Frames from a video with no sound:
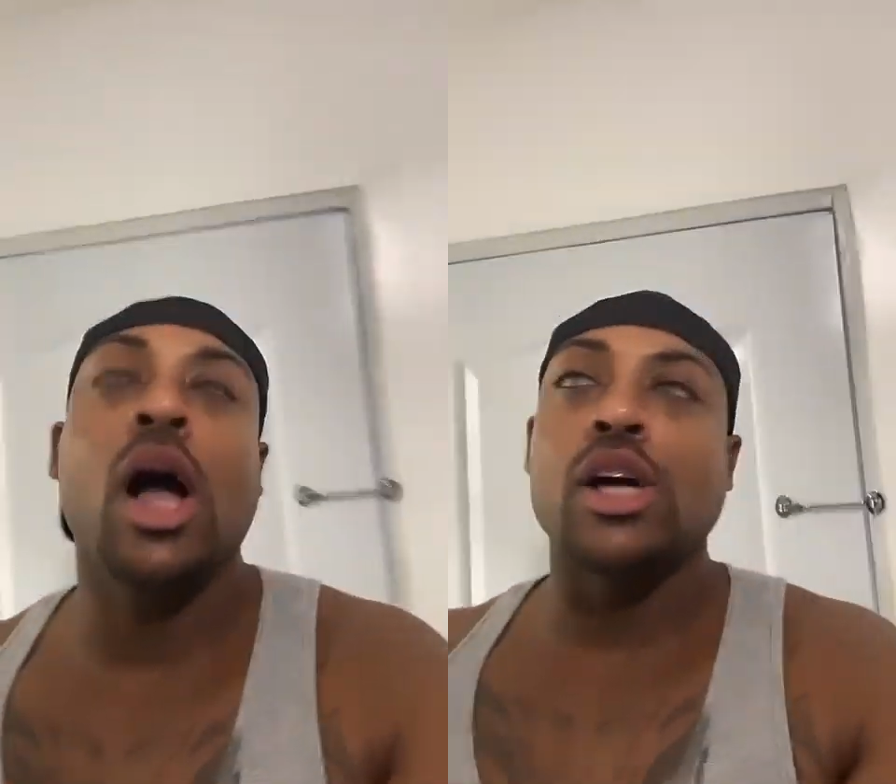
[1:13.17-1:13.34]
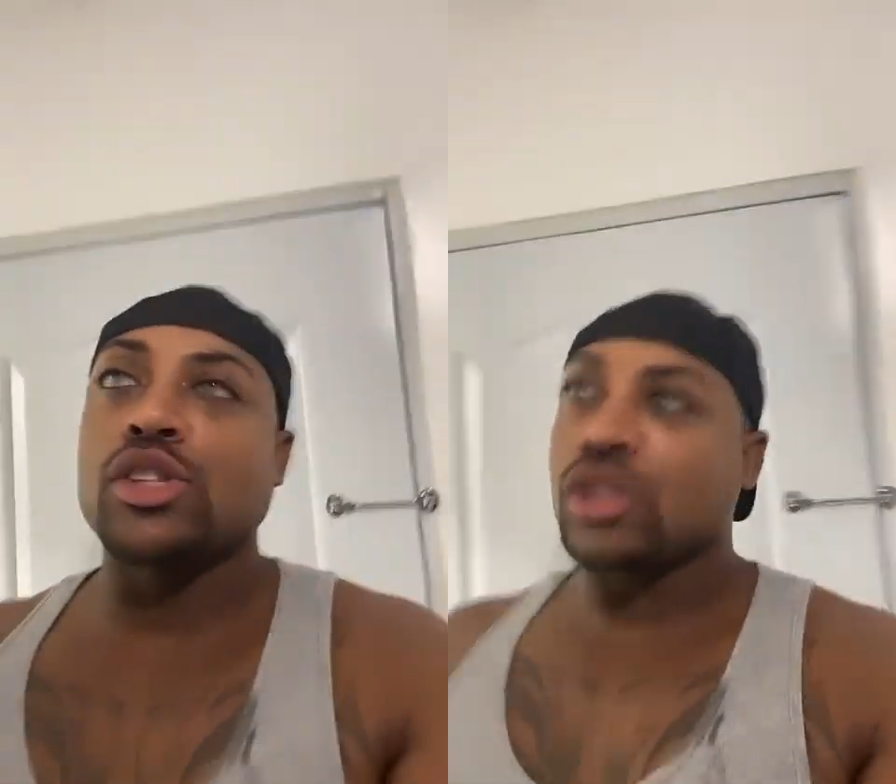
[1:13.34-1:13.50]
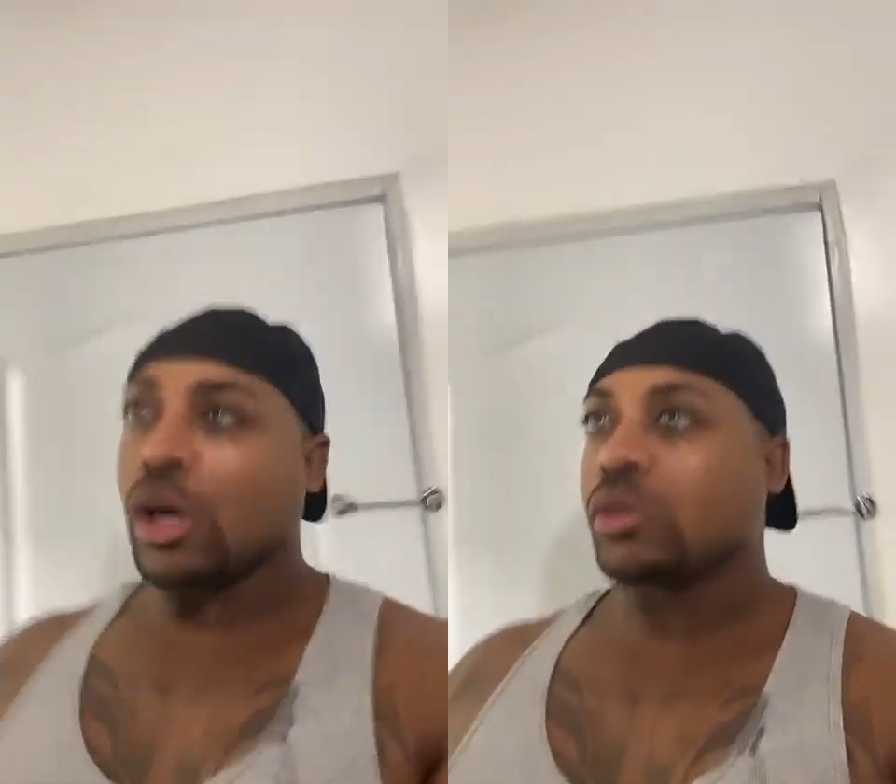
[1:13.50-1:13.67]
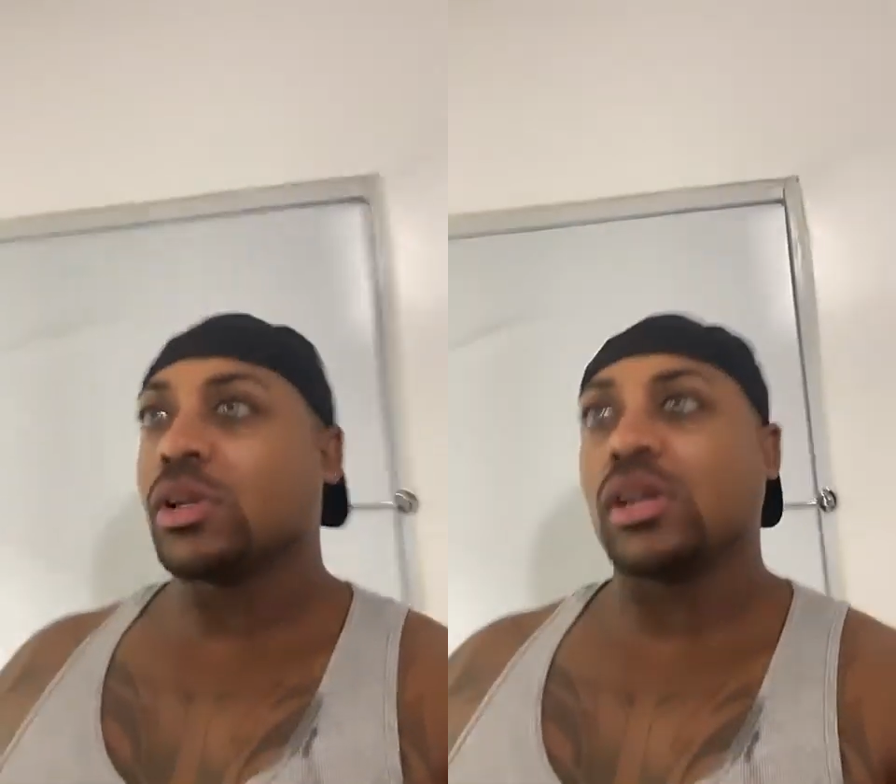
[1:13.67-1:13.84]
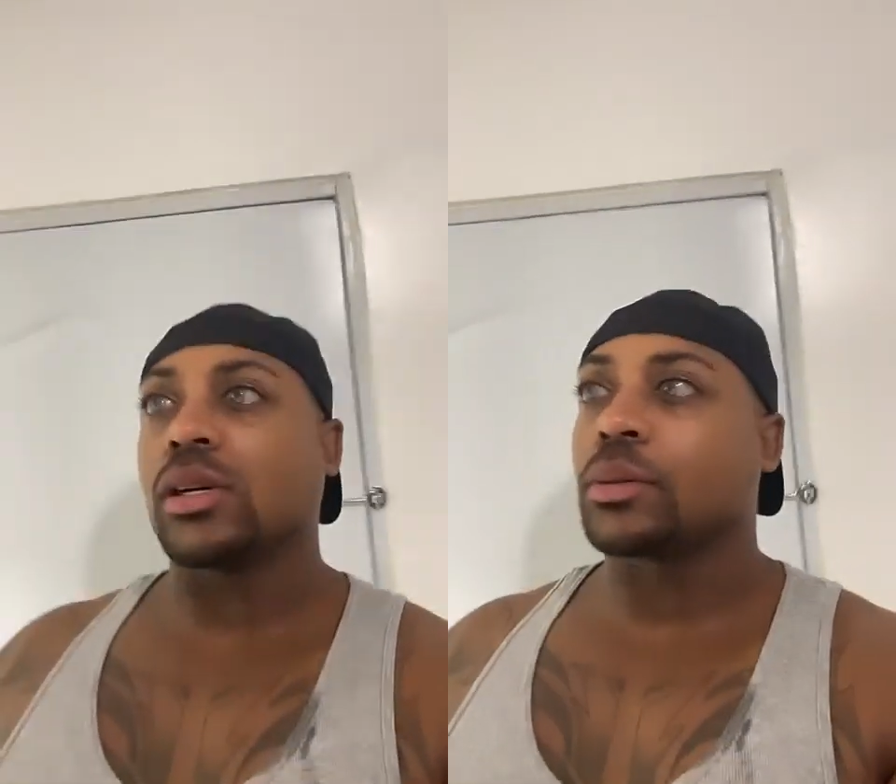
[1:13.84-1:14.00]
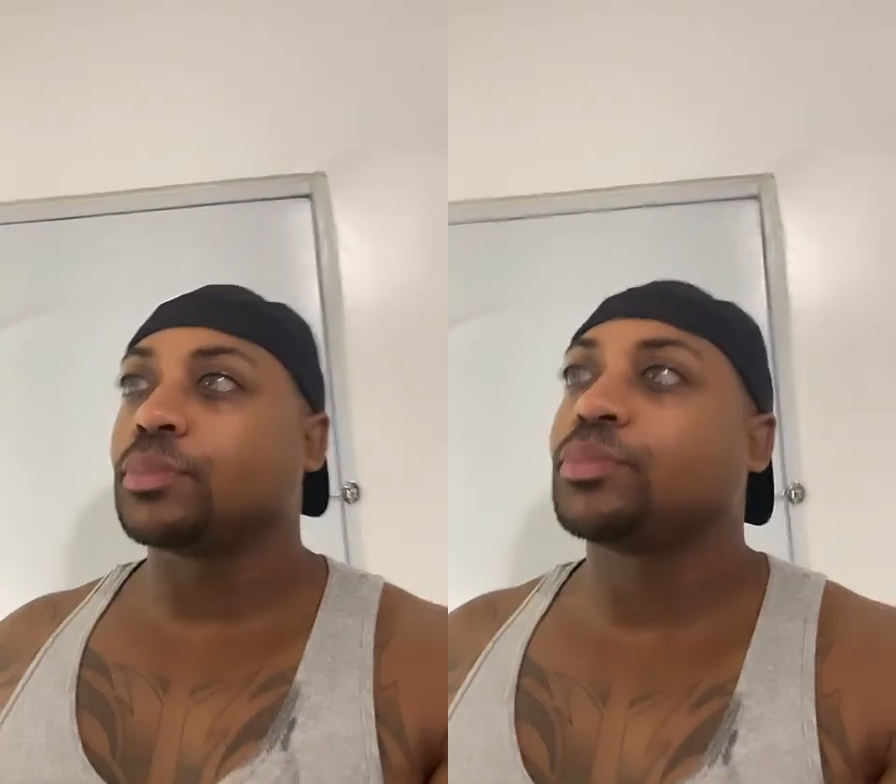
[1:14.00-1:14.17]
So look,